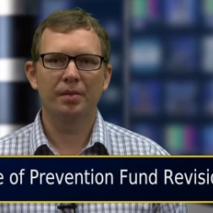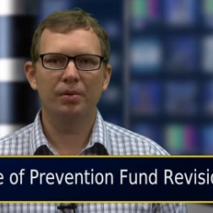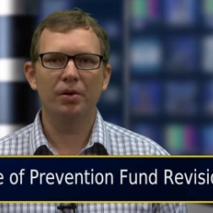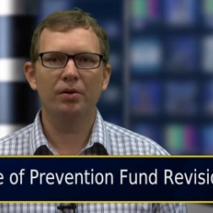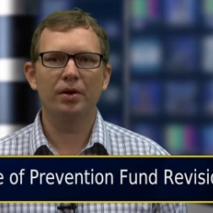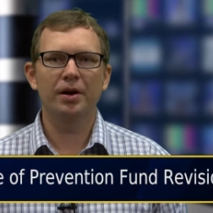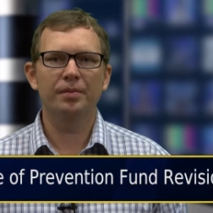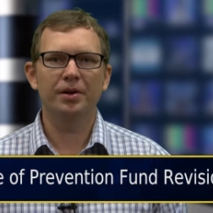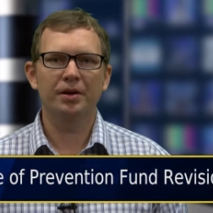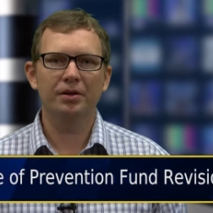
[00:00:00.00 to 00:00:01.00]
The
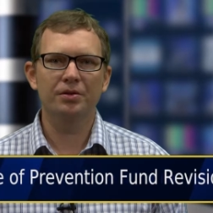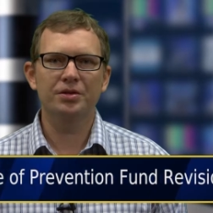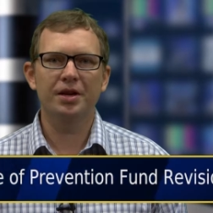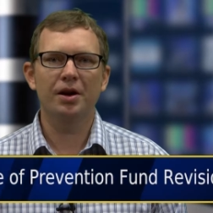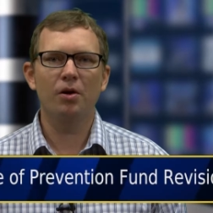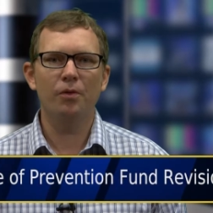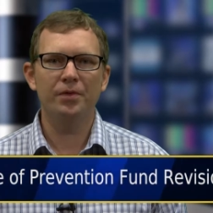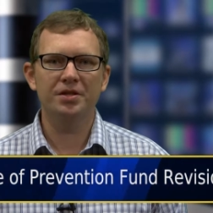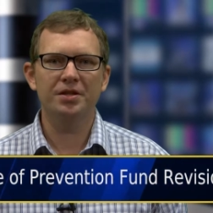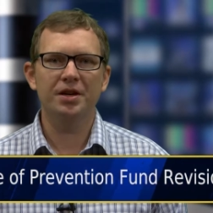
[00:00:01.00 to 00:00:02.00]
program includes a
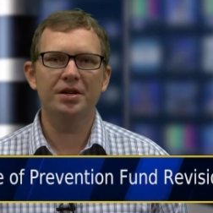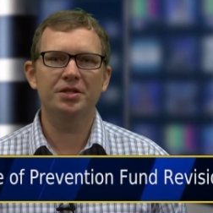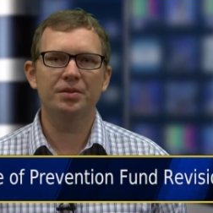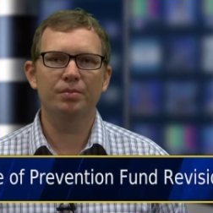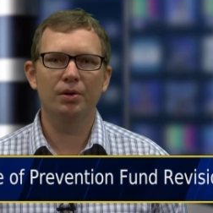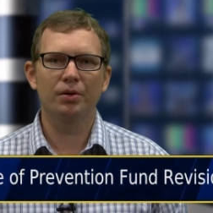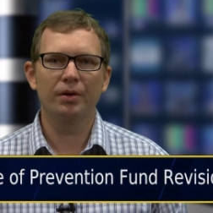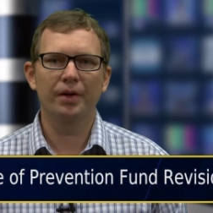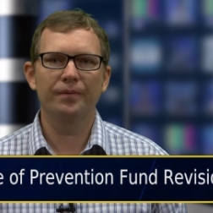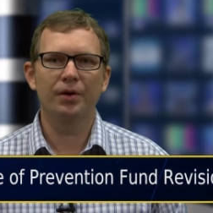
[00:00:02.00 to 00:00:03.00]
home visitation
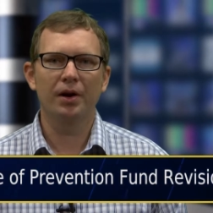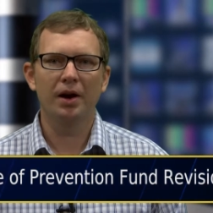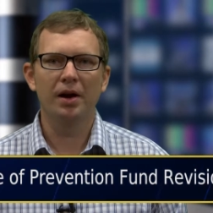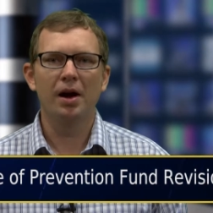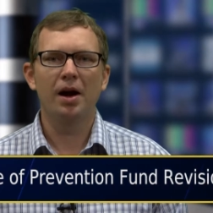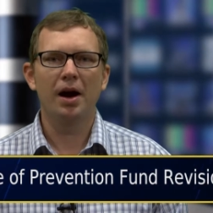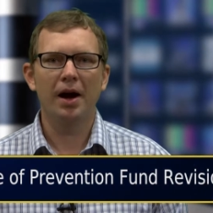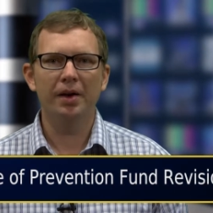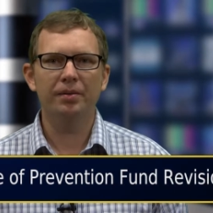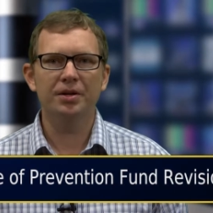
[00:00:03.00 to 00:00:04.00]
program for
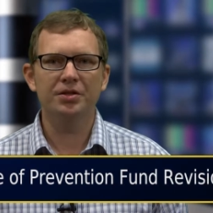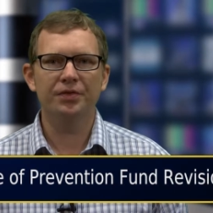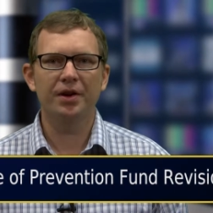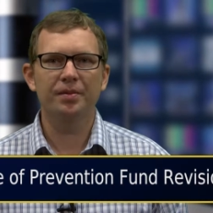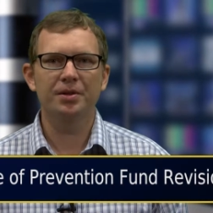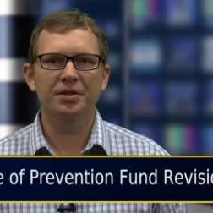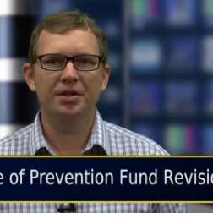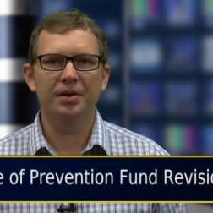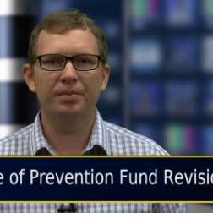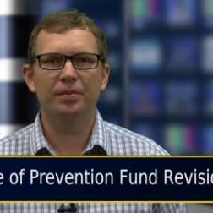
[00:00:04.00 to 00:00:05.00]
high-risk families
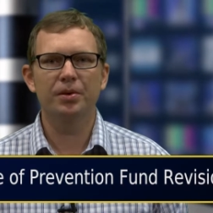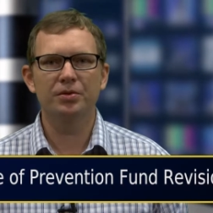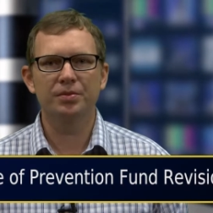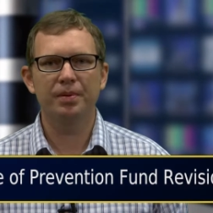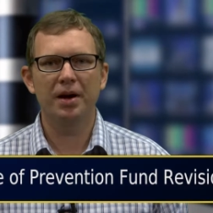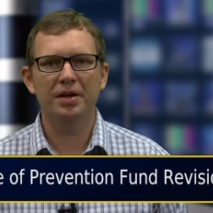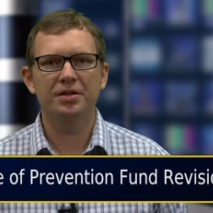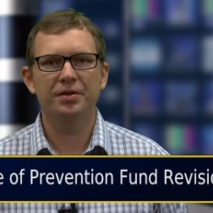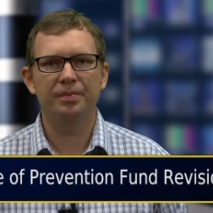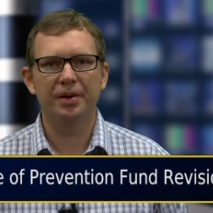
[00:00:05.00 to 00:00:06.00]
and promotes
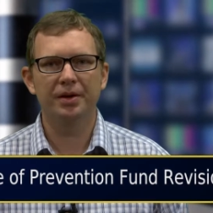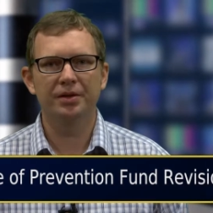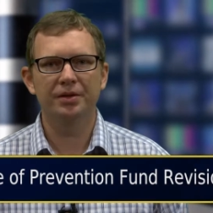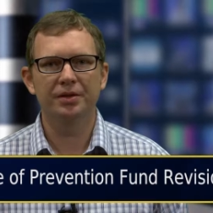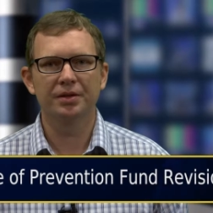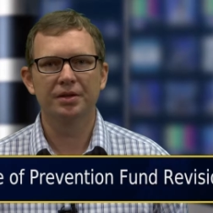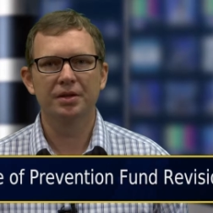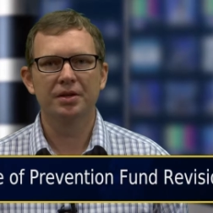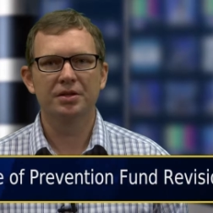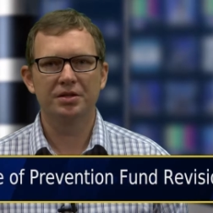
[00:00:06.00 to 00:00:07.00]
positive parenting,
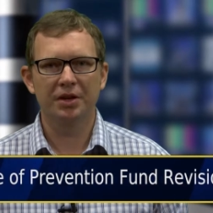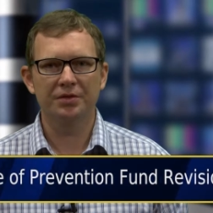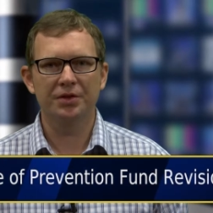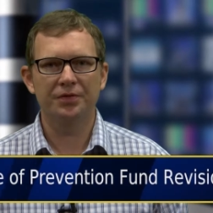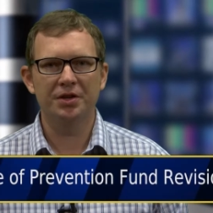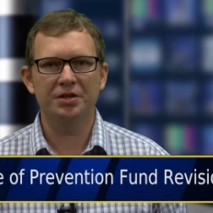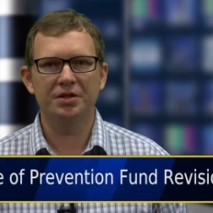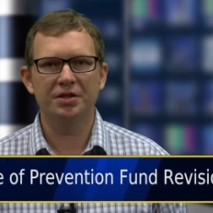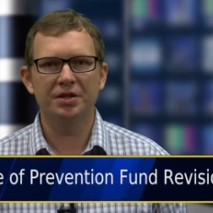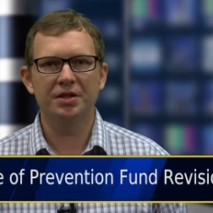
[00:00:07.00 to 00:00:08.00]

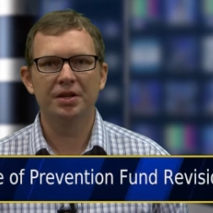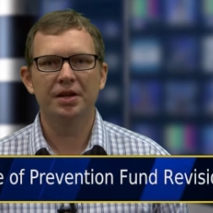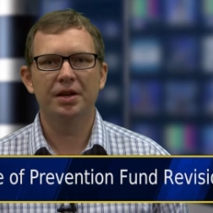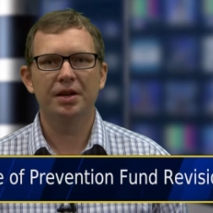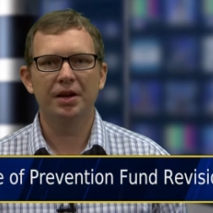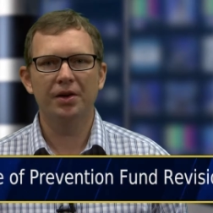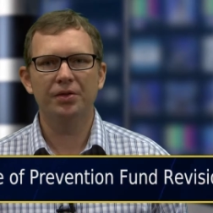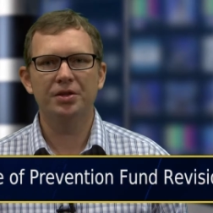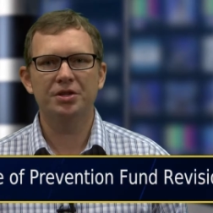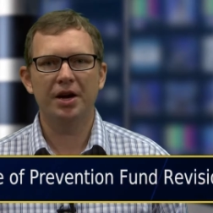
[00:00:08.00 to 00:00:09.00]
self-sufficiency, and
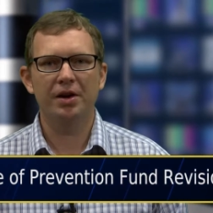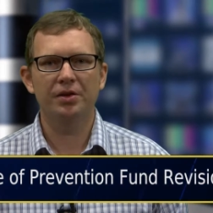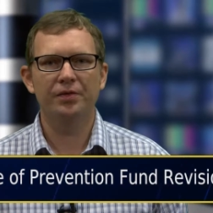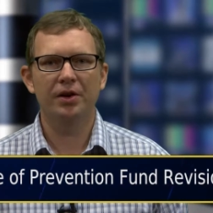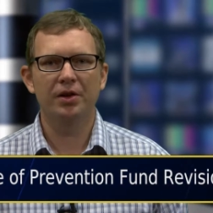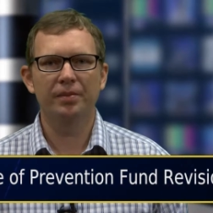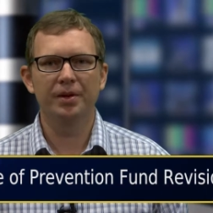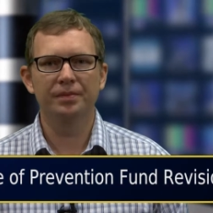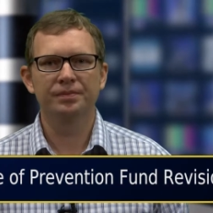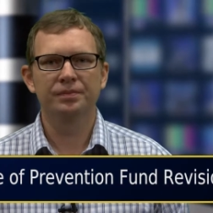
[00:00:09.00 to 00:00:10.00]
healthy child
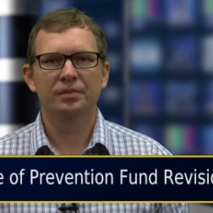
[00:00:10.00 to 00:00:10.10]
development.